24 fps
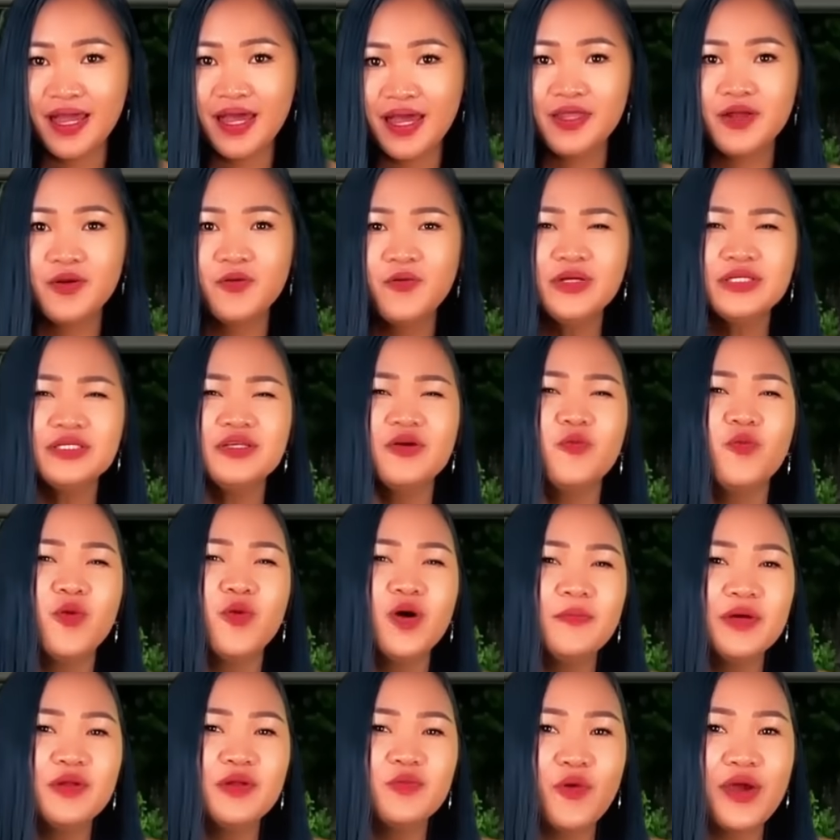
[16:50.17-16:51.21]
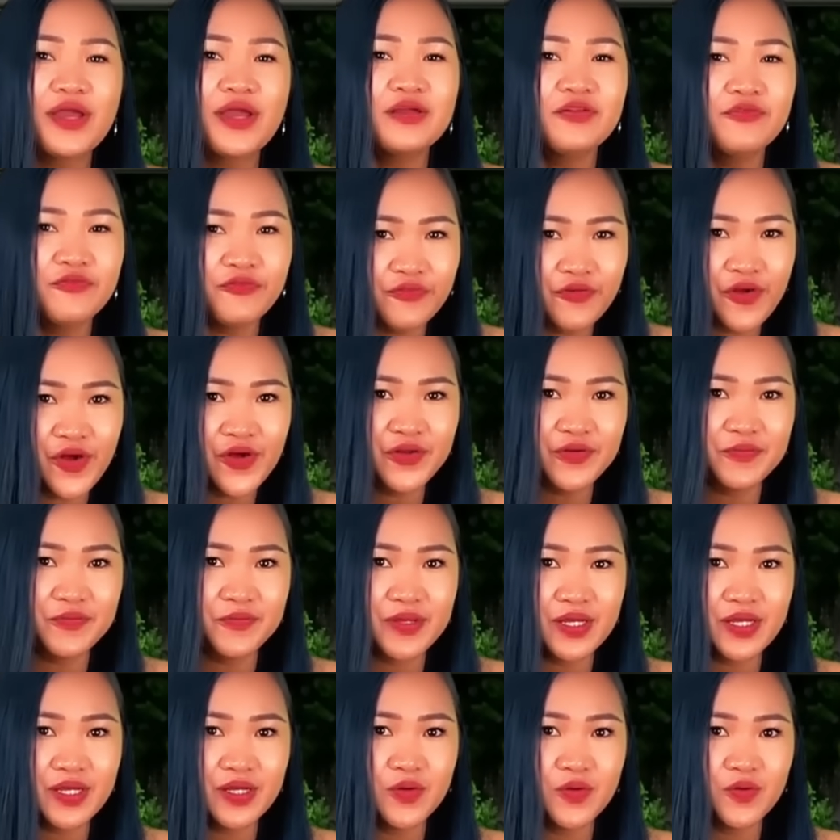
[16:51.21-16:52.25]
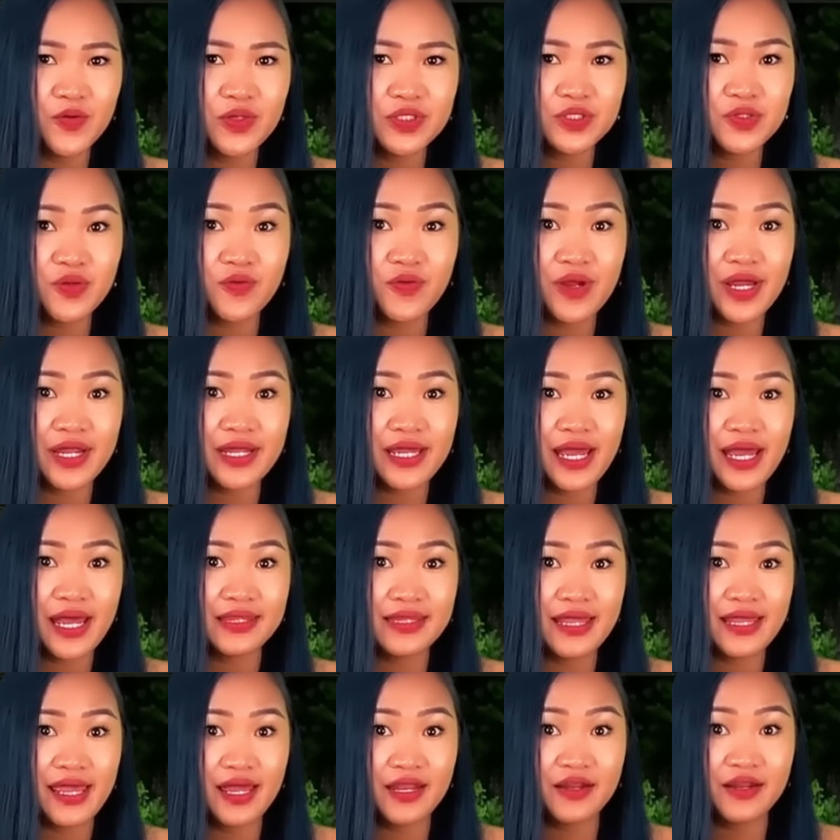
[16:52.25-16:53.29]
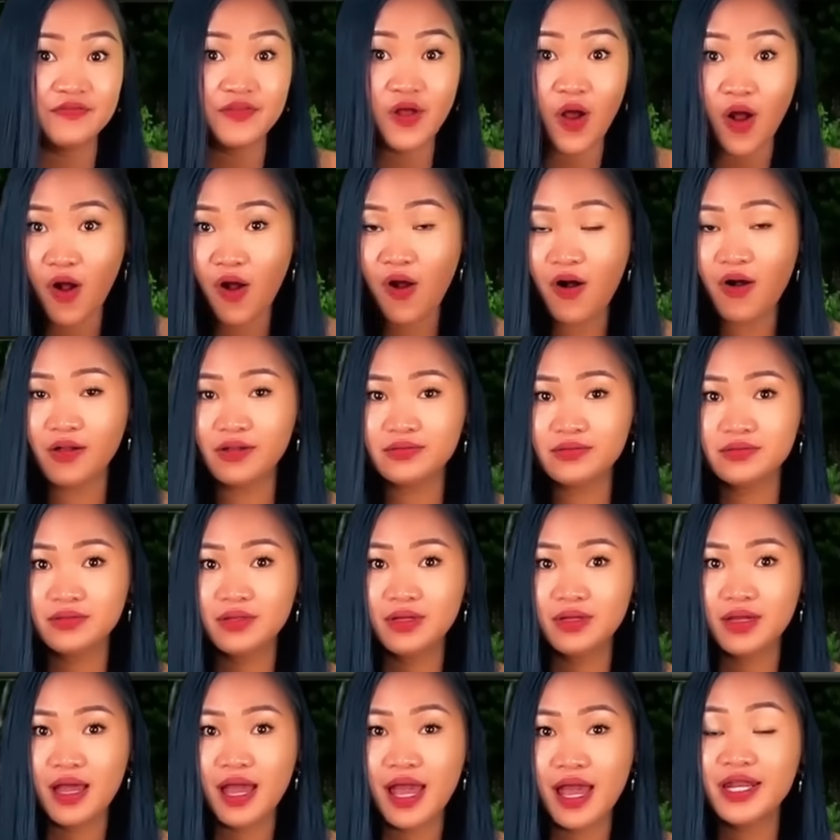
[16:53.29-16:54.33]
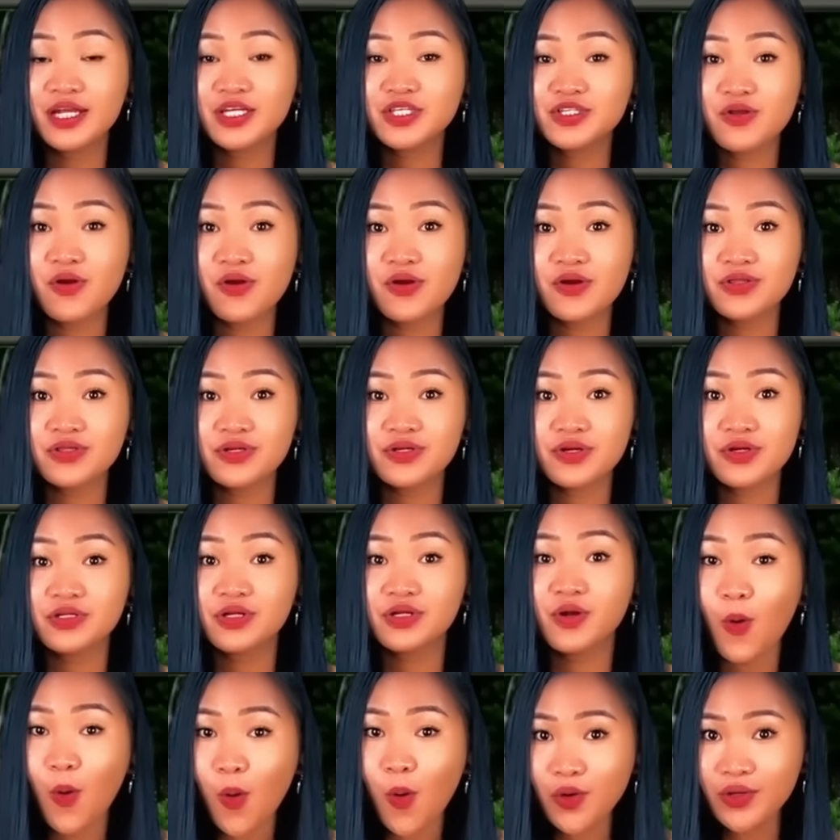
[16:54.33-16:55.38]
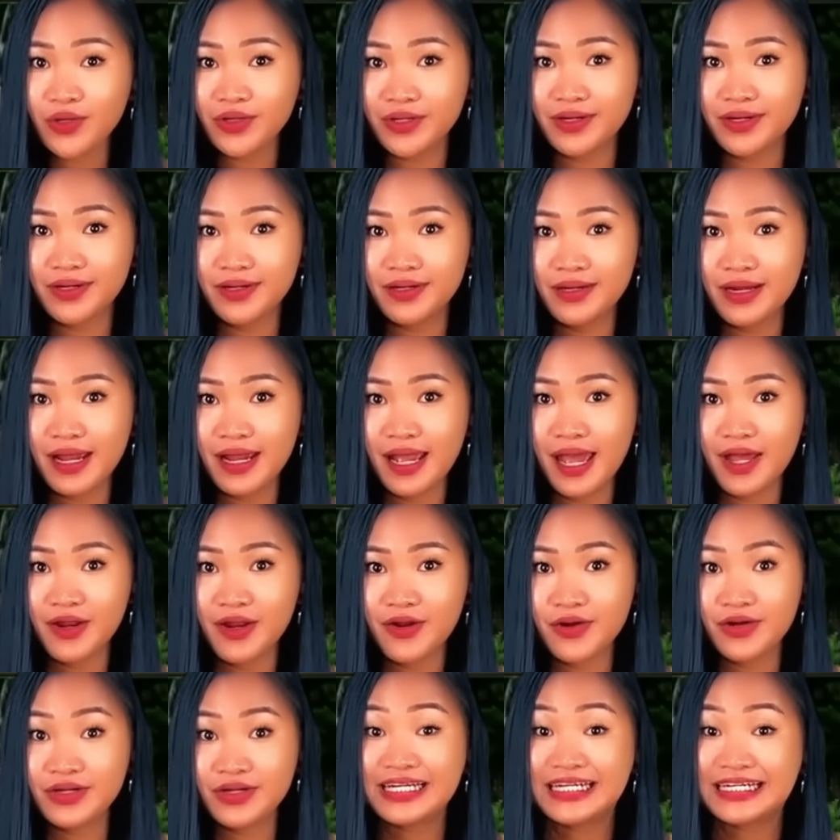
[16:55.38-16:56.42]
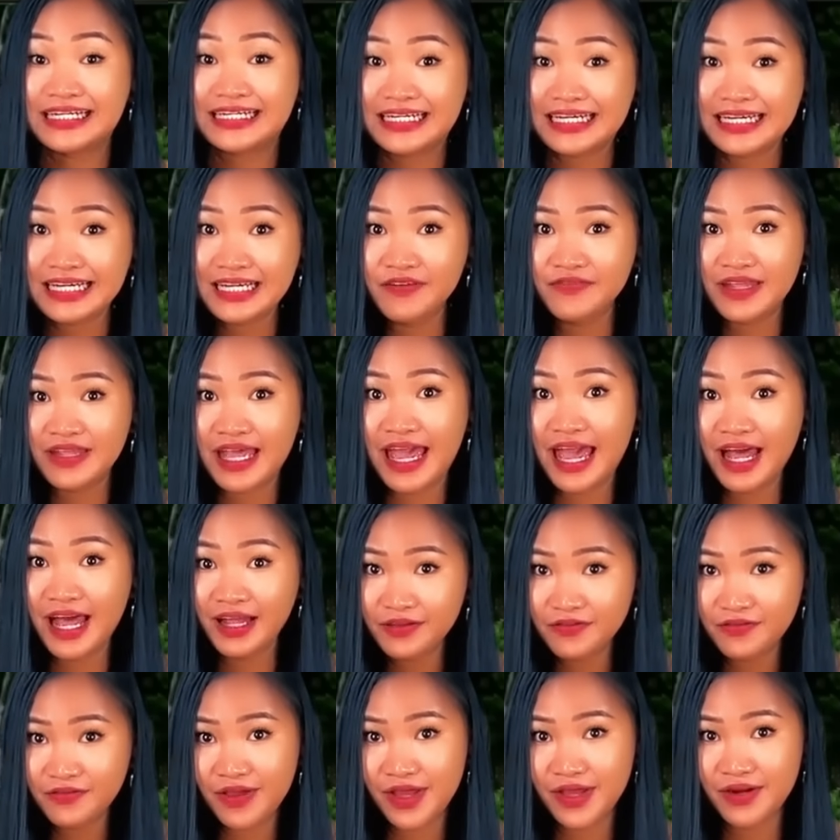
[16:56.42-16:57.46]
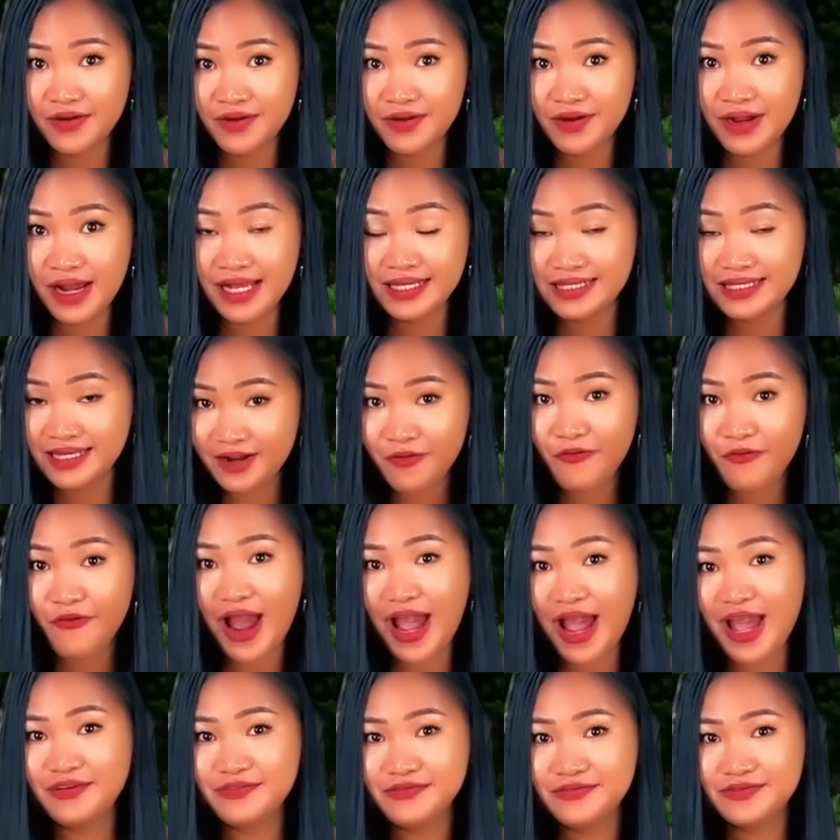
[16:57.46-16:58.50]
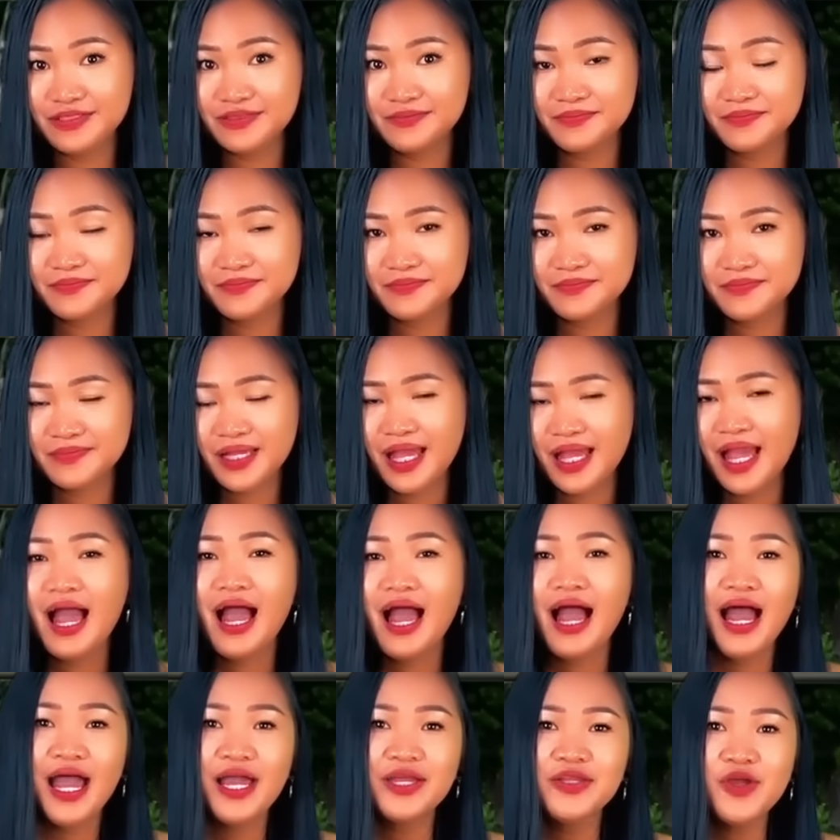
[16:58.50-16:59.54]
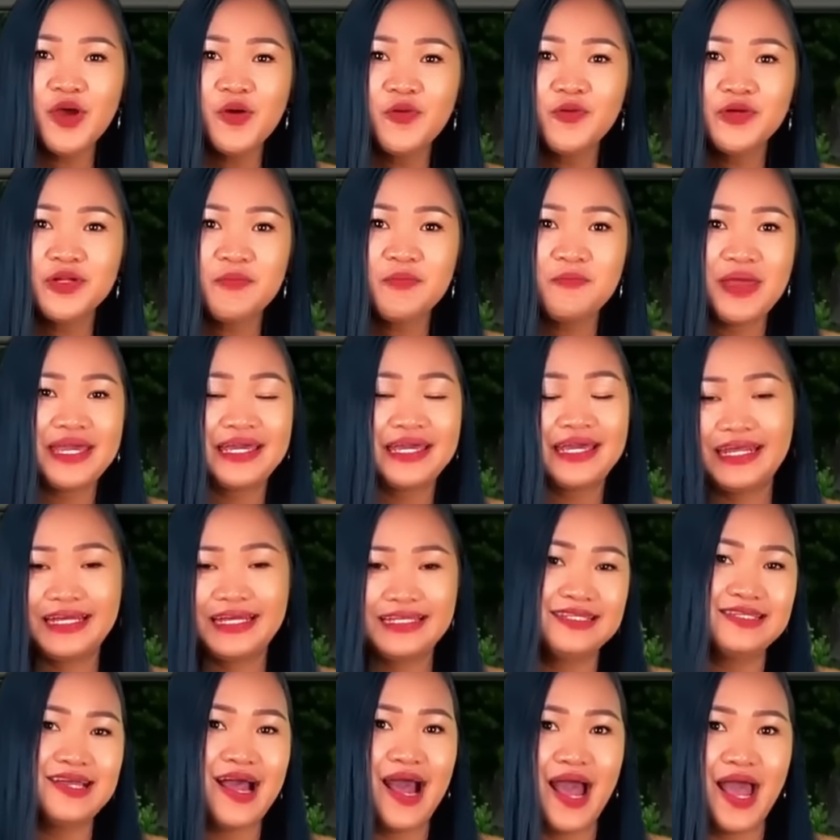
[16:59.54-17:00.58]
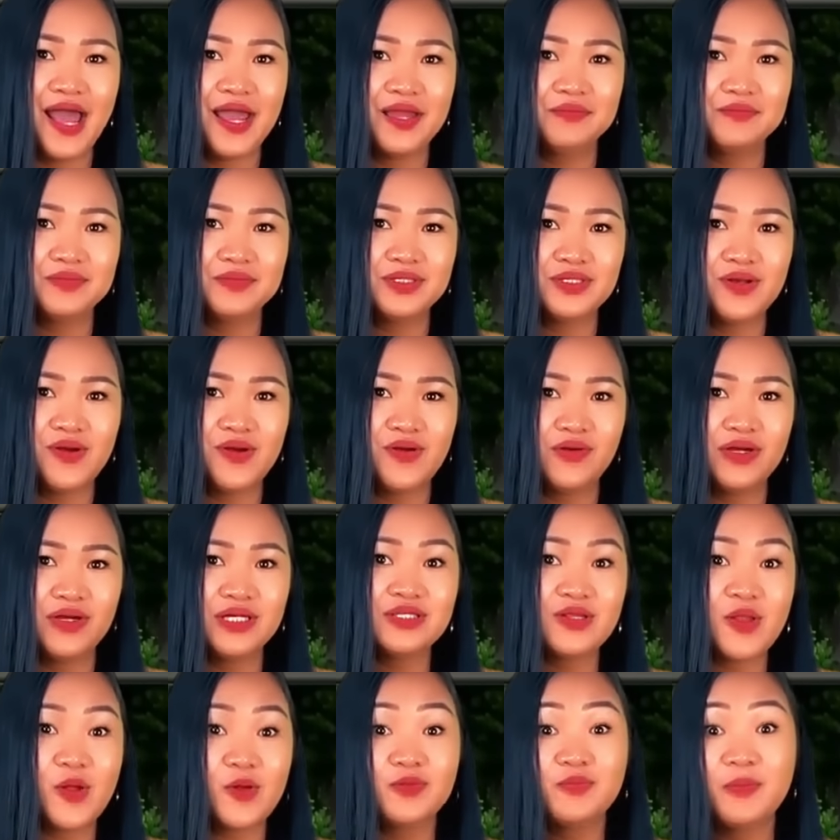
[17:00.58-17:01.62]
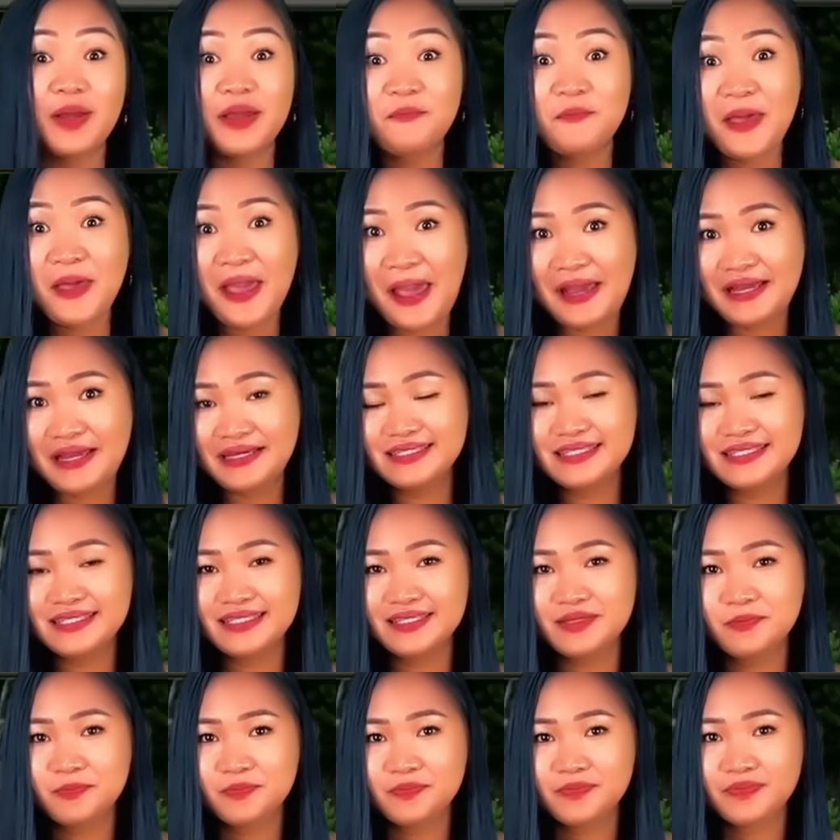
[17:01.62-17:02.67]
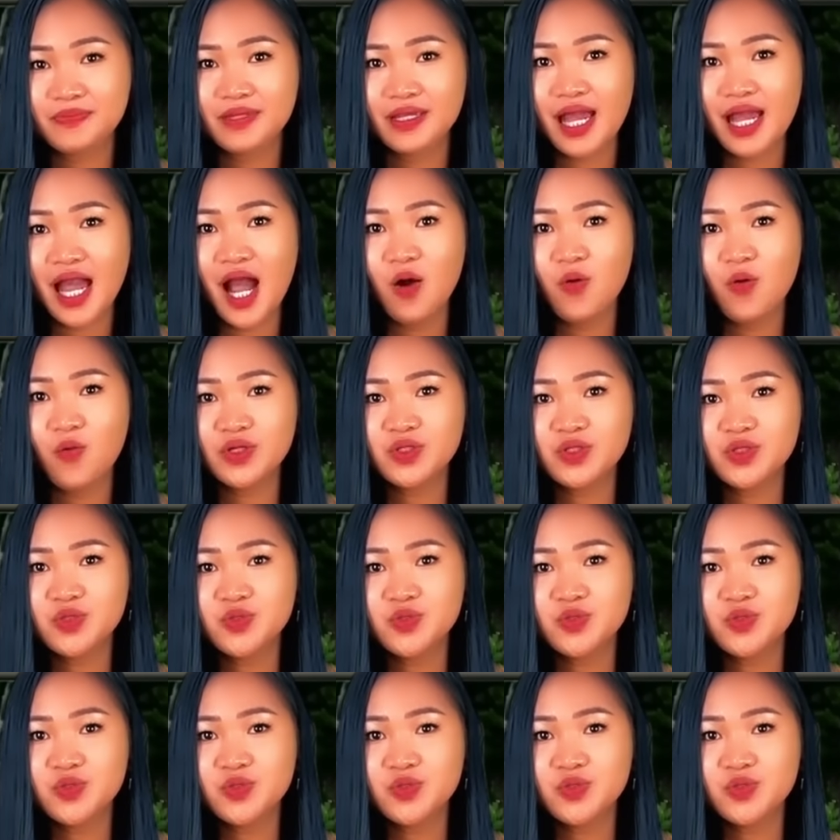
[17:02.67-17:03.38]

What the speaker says: There was a woman way in front of me who was already at the end of the hall, and I saw her turn the corner and heard the ding of the elevator as it arrived. I knew I wouldn't make it in time, so I slowed my pace. I was